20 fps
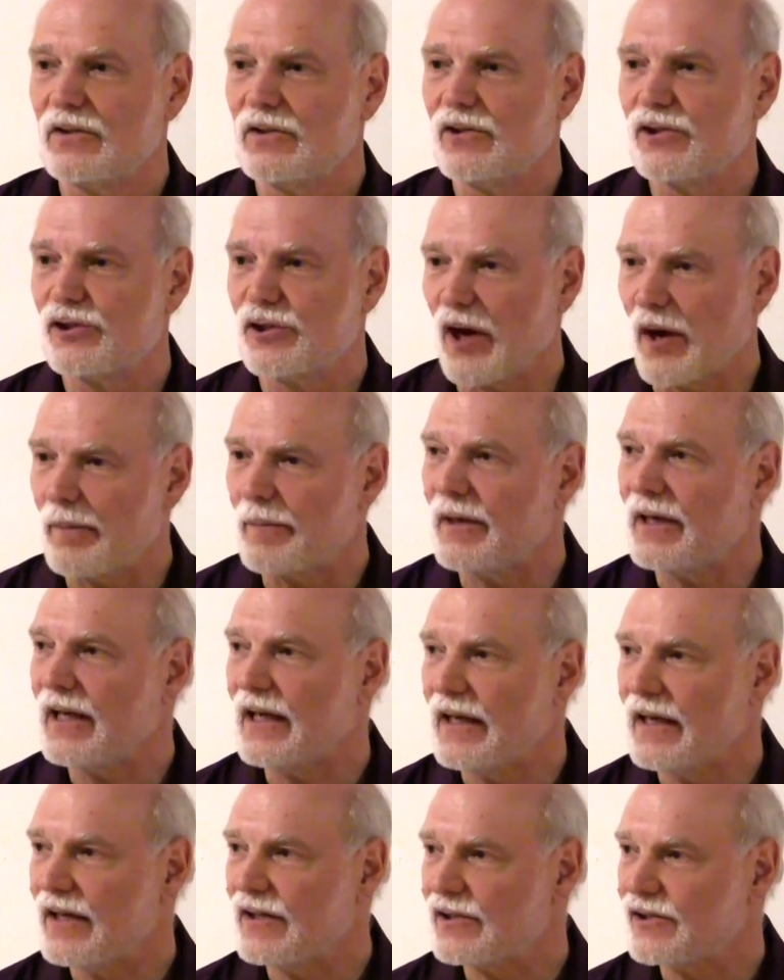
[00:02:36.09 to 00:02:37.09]

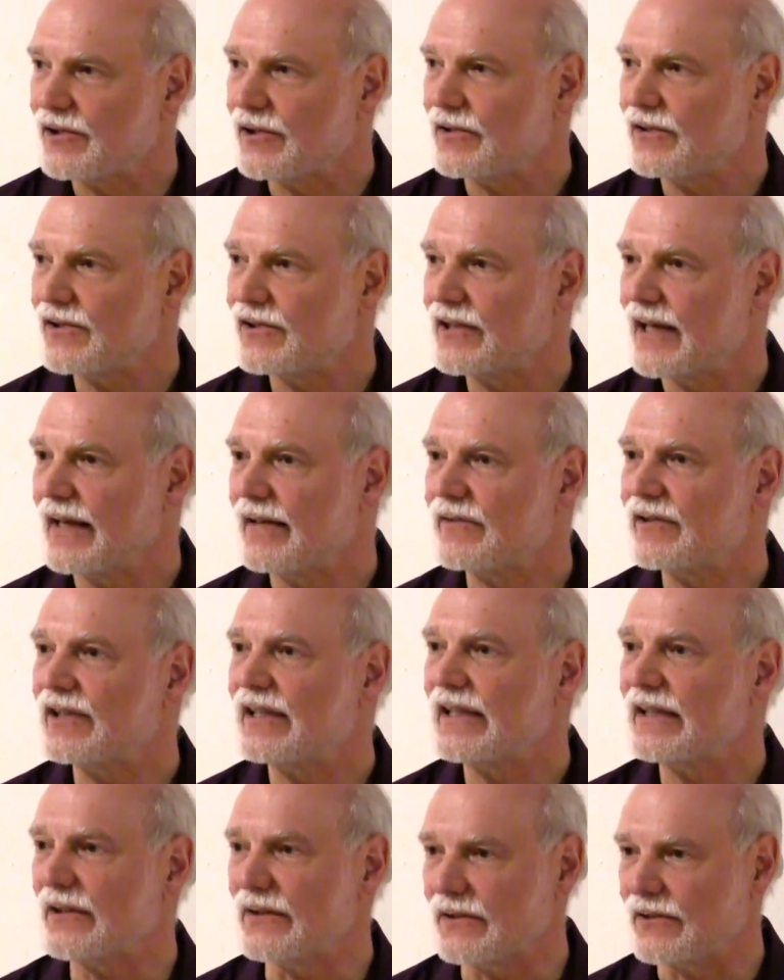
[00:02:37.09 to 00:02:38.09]
sharpening a certain set of
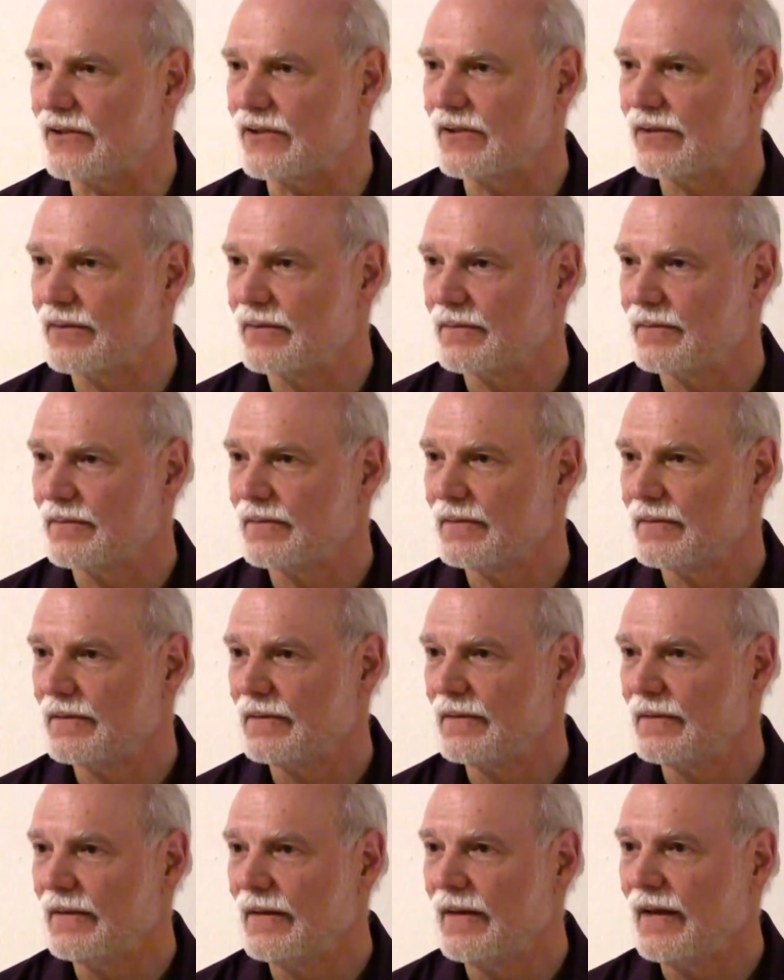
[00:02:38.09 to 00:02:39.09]
skills.
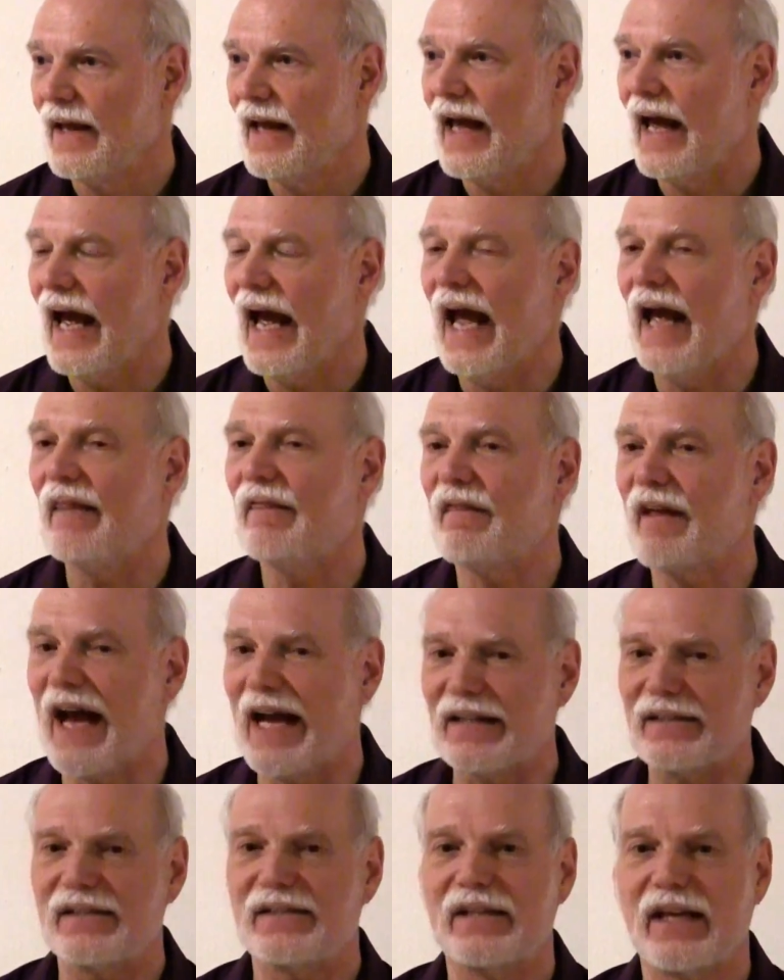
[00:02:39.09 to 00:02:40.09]
And
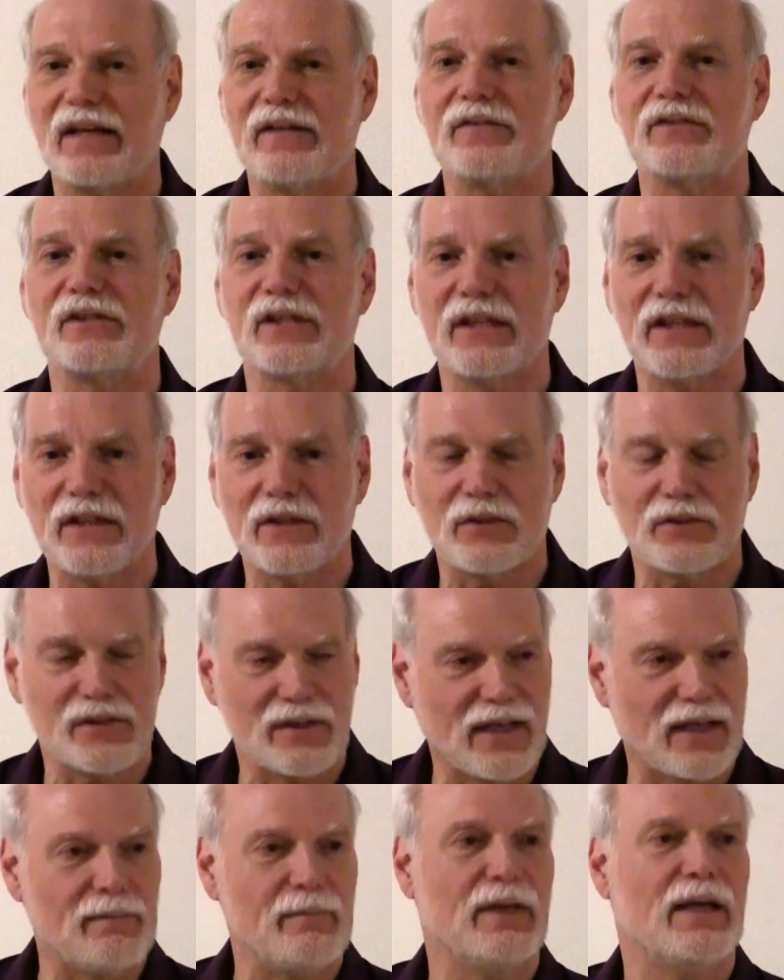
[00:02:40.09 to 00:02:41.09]
that set of skills
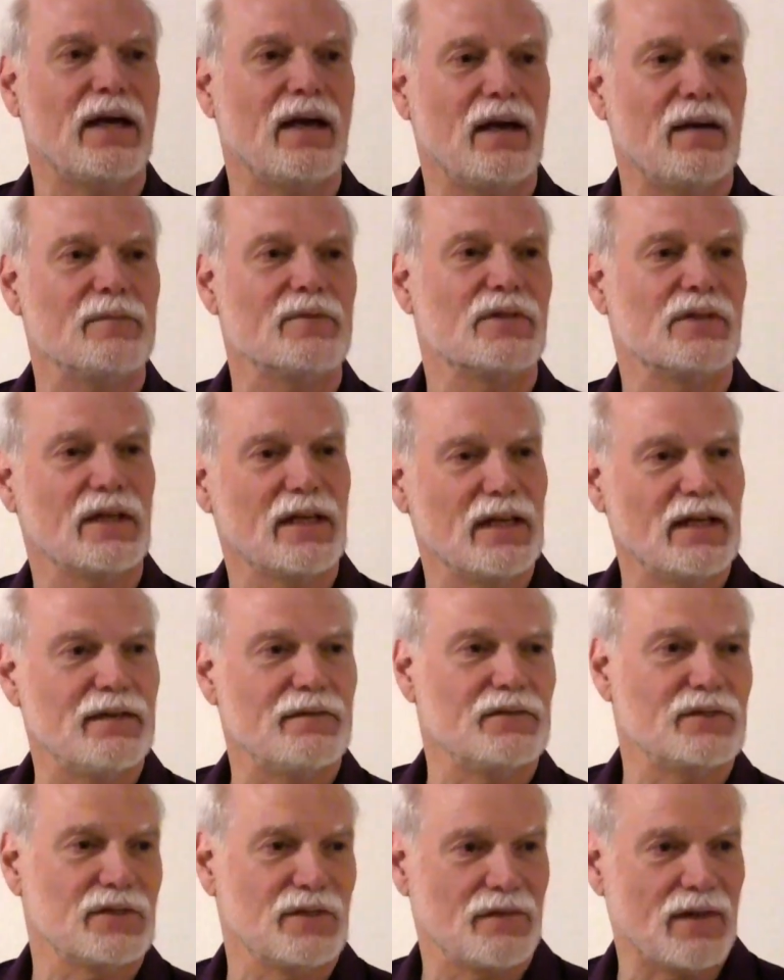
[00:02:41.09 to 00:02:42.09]
then becomes the
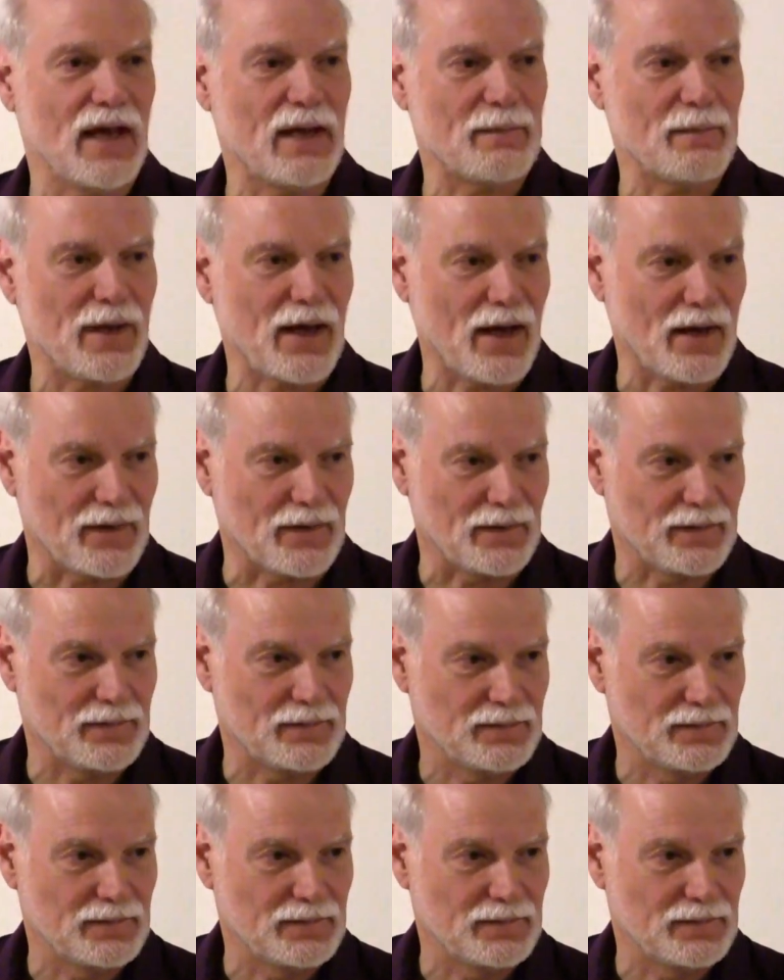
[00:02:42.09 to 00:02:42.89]
gifts of that pattern.